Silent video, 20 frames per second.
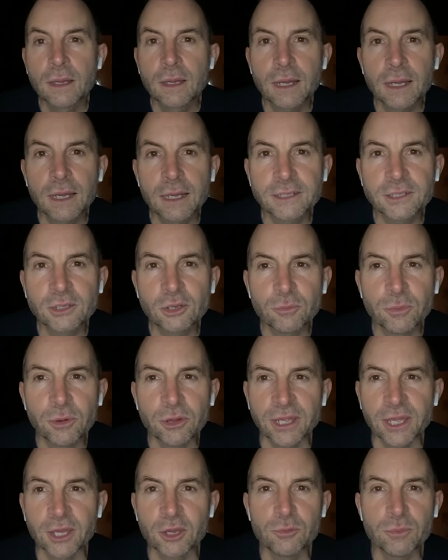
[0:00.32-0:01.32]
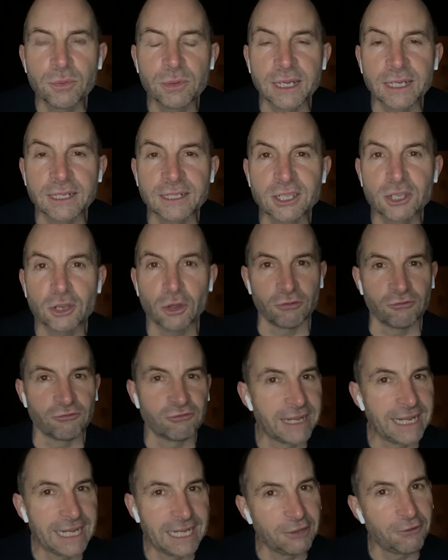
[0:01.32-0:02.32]
I don't know about you, but it's not
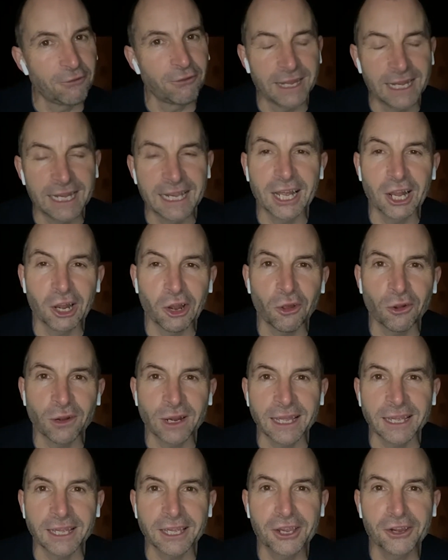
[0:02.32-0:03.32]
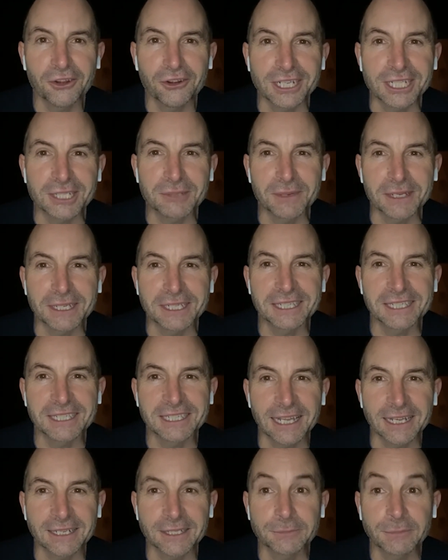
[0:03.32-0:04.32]
really feeling a lot like Christmas, is
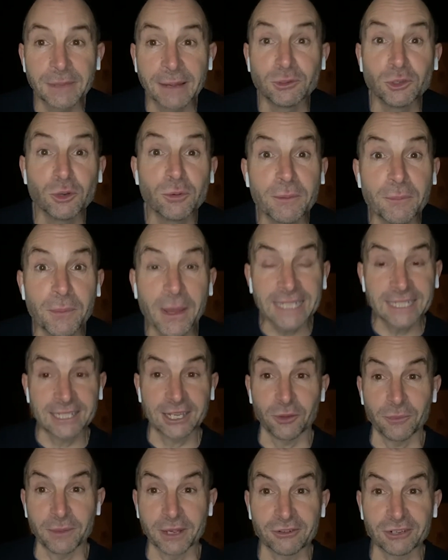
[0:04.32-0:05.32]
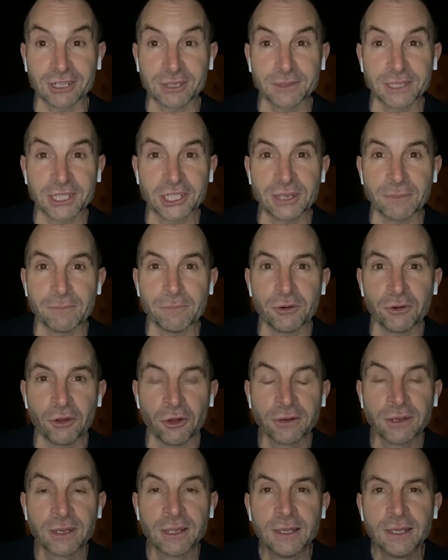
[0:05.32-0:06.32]
it? I'm doing my best. I've got my Christmas jumper
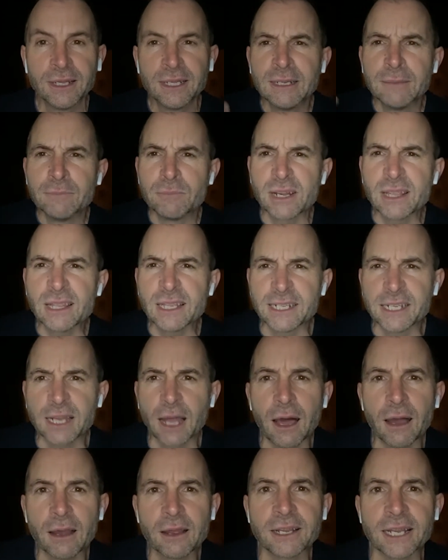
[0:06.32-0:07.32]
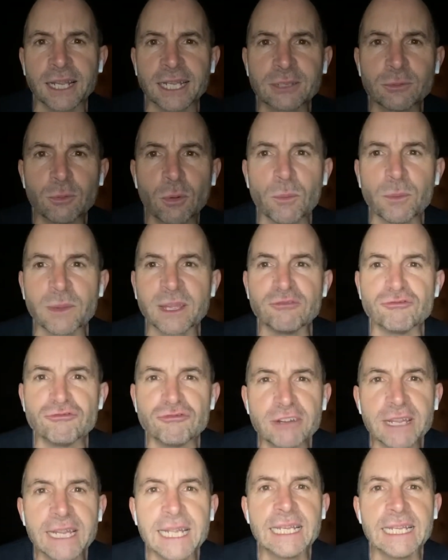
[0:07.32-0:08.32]
on. But in the darkness, what we
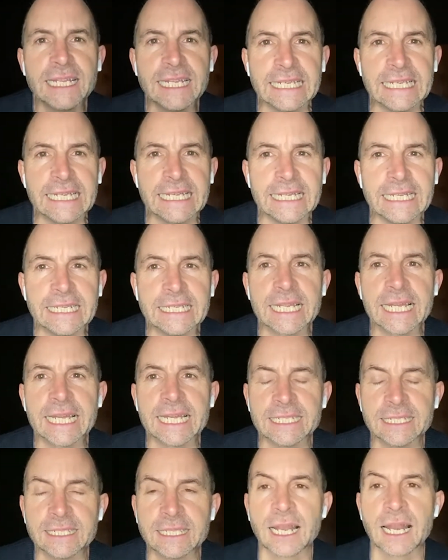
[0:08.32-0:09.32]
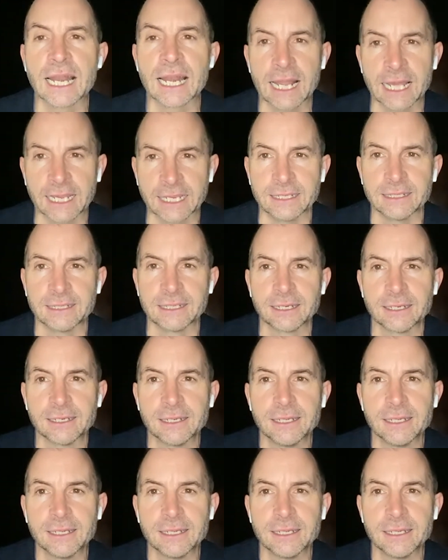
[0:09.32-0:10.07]
really need is the light.